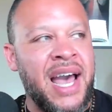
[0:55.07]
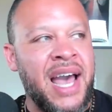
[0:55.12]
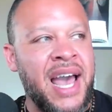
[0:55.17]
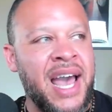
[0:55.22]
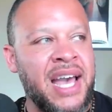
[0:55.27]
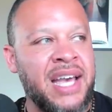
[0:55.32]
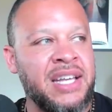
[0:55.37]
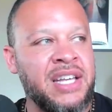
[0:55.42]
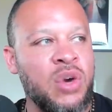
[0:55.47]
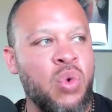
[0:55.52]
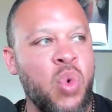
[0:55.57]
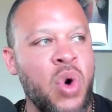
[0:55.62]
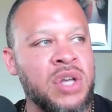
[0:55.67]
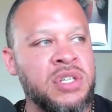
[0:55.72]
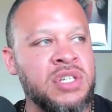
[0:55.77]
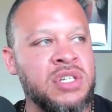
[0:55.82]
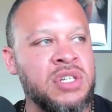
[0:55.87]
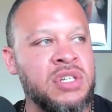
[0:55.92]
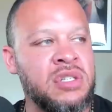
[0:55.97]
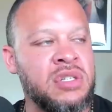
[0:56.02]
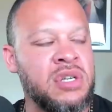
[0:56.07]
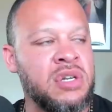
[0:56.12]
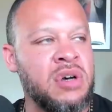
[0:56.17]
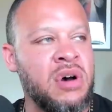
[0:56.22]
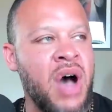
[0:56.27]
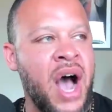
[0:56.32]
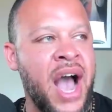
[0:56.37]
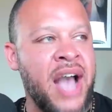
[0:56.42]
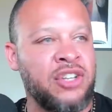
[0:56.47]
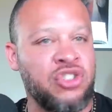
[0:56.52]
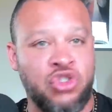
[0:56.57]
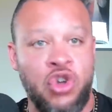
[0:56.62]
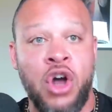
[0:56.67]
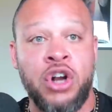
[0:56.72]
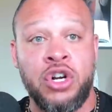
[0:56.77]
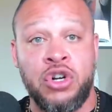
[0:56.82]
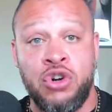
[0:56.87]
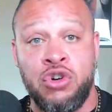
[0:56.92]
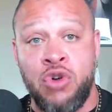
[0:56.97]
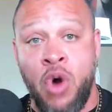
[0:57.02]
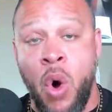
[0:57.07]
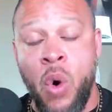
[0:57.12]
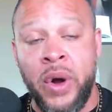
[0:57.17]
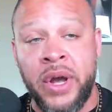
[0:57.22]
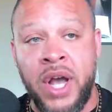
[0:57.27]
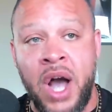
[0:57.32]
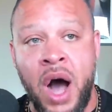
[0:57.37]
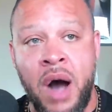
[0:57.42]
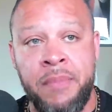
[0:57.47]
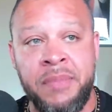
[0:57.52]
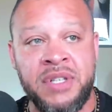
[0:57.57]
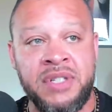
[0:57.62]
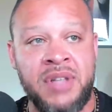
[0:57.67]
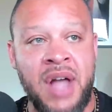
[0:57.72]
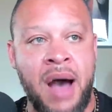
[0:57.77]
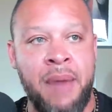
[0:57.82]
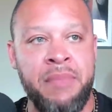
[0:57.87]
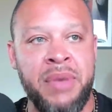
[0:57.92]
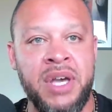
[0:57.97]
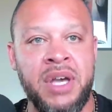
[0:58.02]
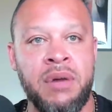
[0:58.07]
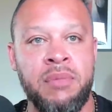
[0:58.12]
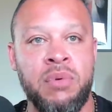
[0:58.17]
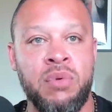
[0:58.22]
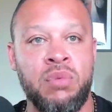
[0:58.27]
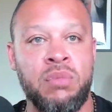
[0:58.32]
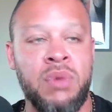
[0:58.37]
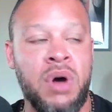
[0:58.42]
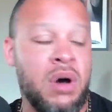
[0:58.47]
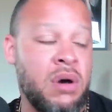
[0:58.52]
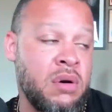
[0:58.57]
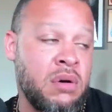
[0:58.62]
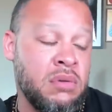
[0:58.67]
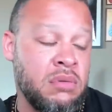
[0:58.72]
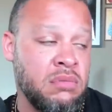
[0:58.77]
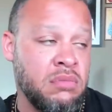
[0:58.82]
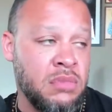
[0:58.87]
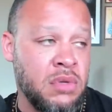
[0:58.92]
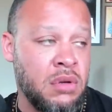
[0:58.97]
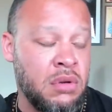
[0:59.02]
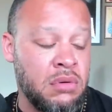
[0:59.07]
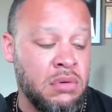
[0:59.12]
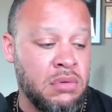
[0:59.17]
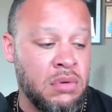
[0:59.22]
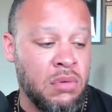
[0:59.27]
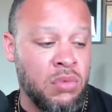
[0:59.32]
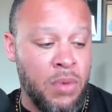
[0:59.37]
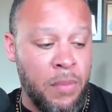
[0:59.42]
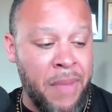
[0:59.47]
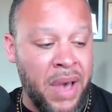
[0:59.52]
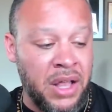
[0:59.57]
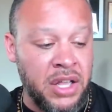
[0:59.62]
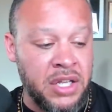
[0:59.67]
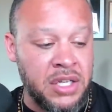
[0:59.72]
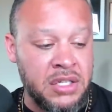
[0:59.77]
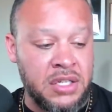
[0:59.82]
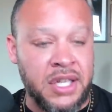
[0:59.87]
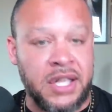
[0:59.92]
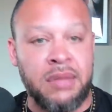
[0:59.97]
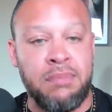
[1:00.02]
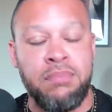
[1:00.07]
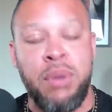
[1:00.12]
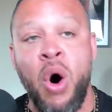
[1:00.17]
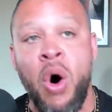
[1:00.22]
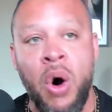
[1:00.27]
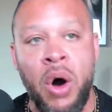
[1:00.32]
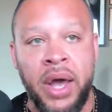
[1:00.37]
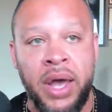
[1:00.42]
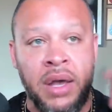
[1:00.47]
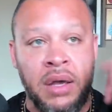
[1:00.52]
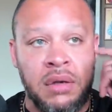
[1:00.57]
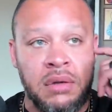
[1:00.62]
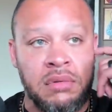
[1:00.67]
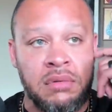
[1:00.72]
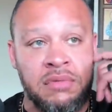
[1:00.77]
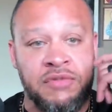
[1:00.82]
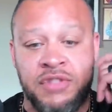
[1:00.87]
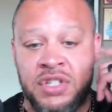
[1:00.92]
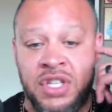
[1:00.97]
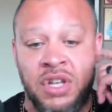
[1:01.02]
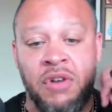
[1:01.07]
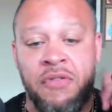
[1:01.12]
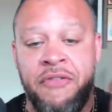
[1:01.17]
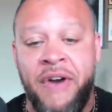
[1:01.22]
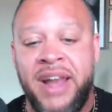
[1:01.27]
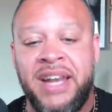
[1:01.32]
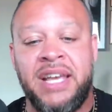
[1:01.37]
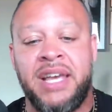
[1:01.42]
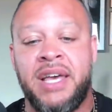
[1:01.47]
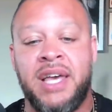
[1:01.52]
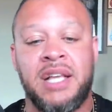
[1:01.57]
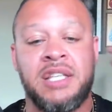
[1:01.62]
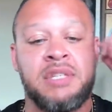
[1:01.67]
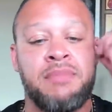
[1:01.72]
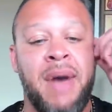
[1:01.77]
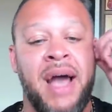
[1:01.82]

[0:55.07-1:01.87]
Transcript: And it wasn't until I started growing up and stopped being a uh, you know a rebellious little boy, still fighting against